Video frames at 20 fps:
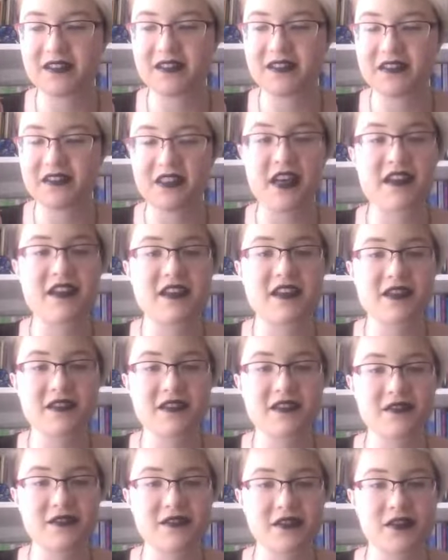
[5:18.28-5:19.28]
like
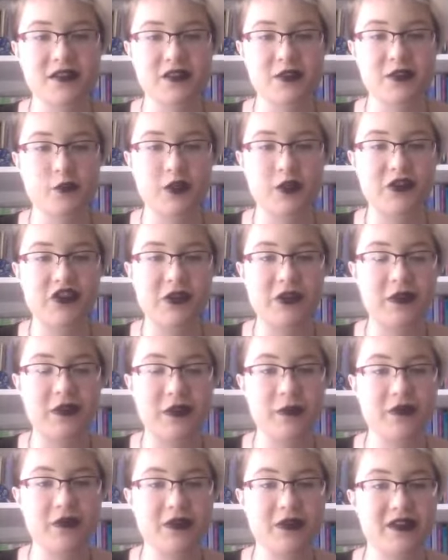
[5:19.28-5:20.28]
witchy
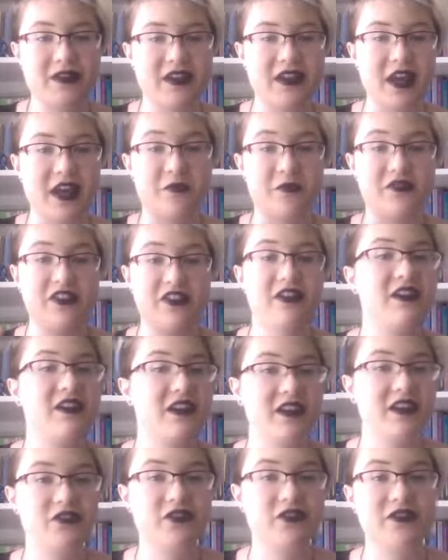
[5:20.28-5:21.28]
people, and I'm very
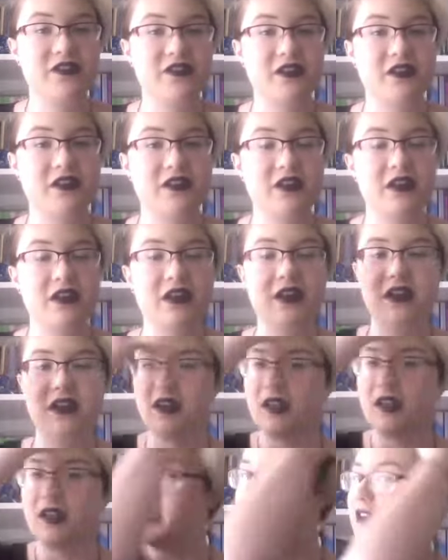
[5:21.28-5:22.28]
interested
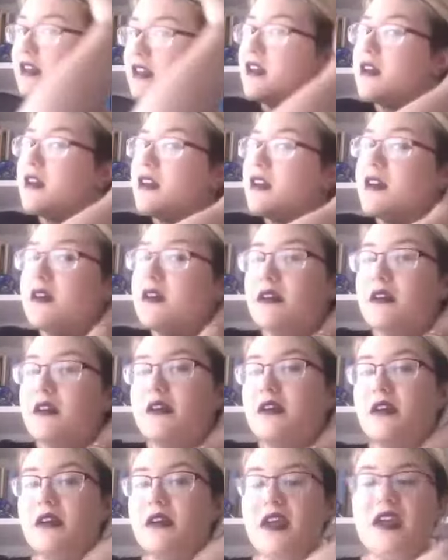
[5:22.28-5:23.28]
in
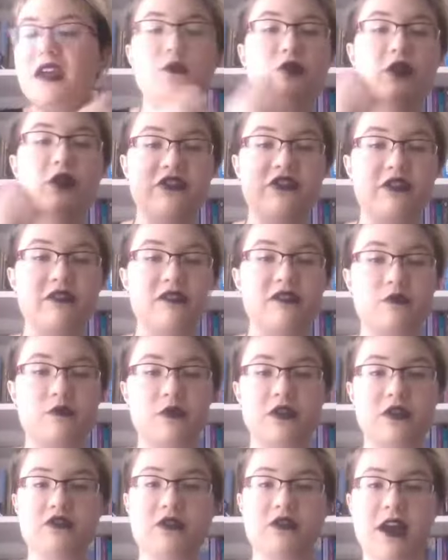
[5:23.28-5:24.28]
witches and
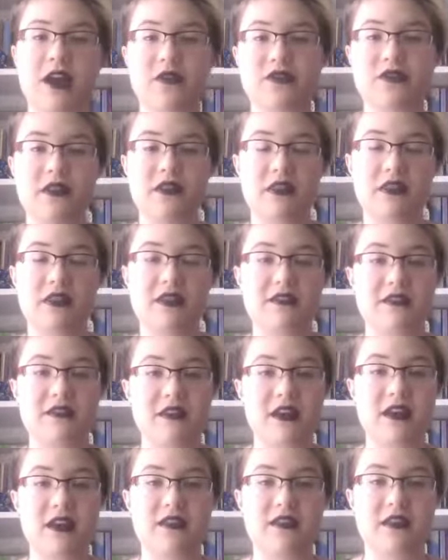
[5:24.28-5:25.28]
witchcraft and things
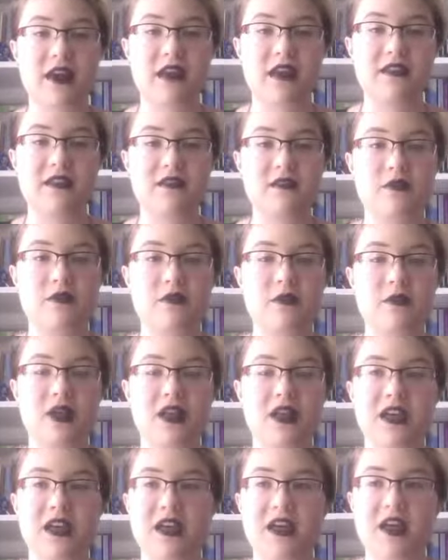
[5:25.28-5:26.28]
like that, so
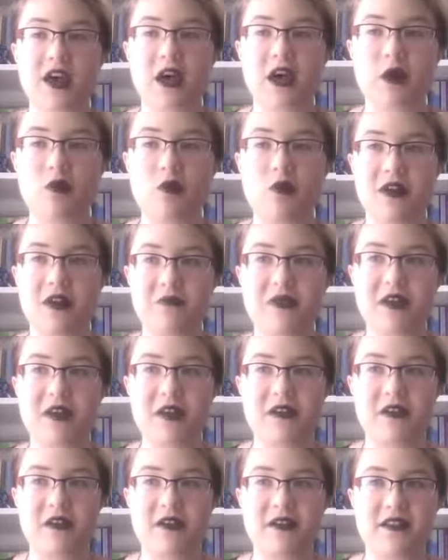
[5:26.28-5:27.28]
what
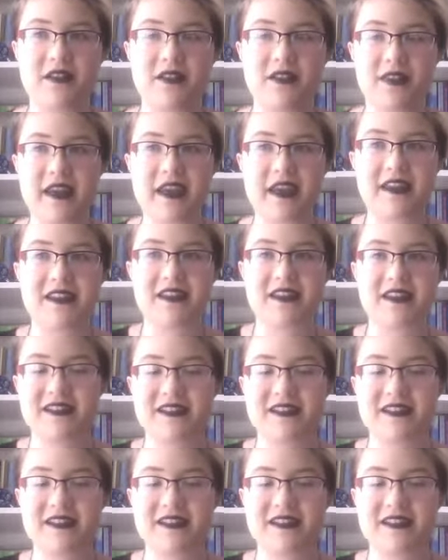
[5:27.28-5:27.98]
better than